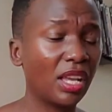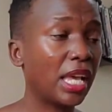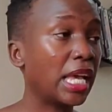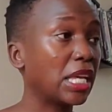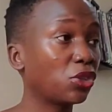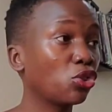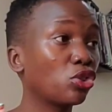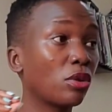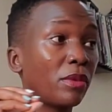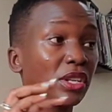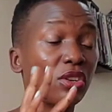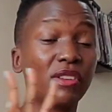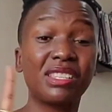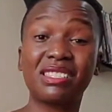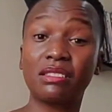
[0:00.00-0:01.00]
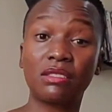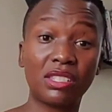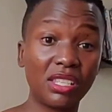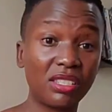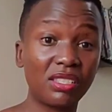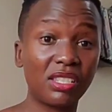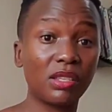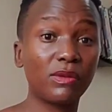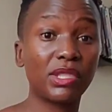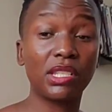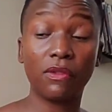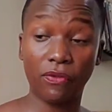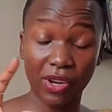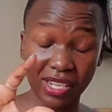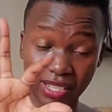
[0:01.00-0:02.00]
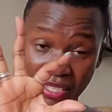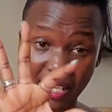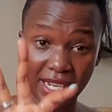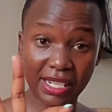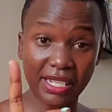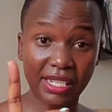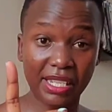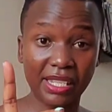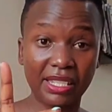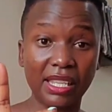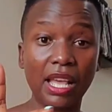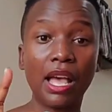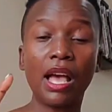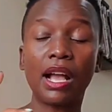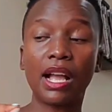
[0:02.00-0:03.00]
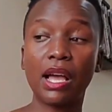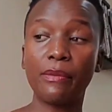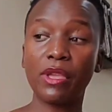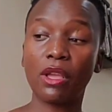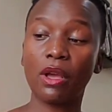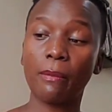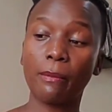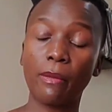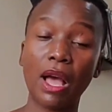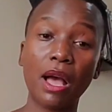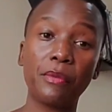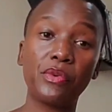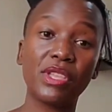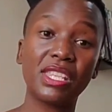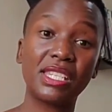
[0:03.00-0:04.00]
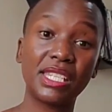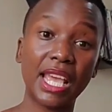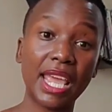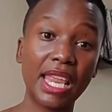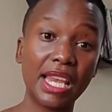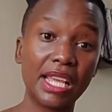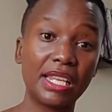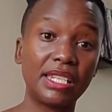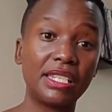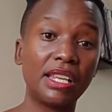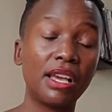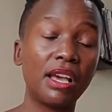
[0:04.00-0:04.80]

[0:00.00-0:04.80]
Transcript: it's not a matter, it's systems, different sectors coming up with tailored